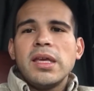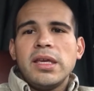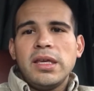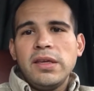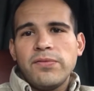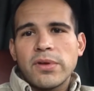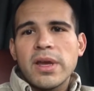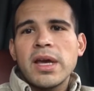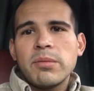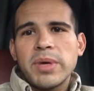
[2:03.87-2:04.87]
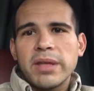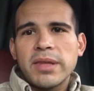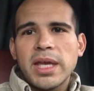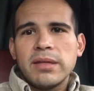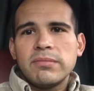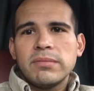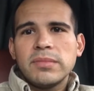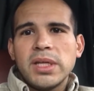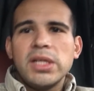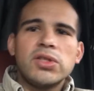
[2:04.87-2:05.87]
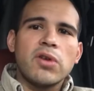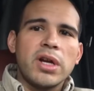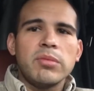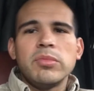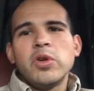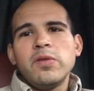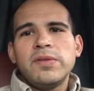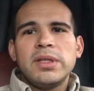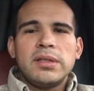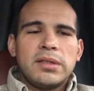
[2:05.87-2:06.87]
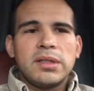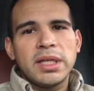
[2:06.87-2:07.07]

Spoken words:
He forgot about that. He started moving,